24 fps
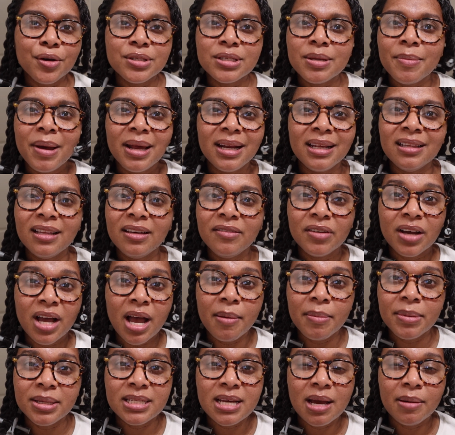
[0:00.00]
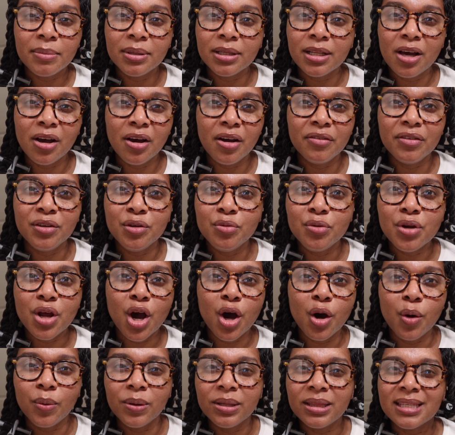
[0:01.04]
Somebody leave a comment down below if you
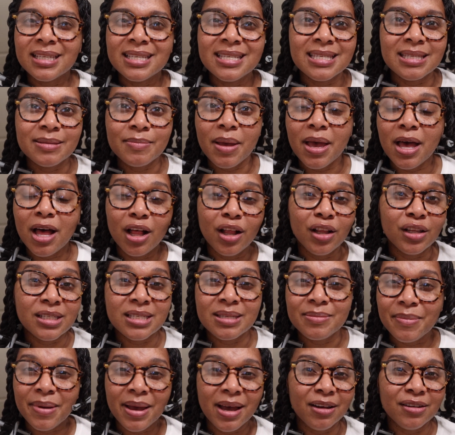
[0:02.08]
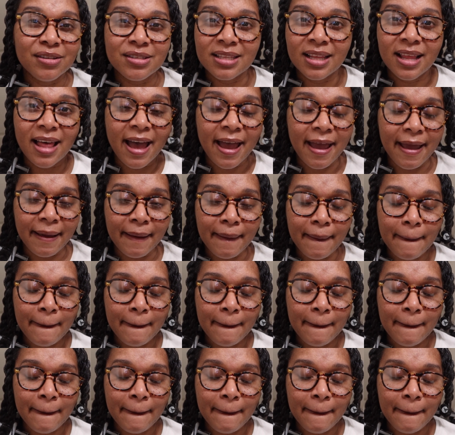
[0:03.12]
know what the smell smells like.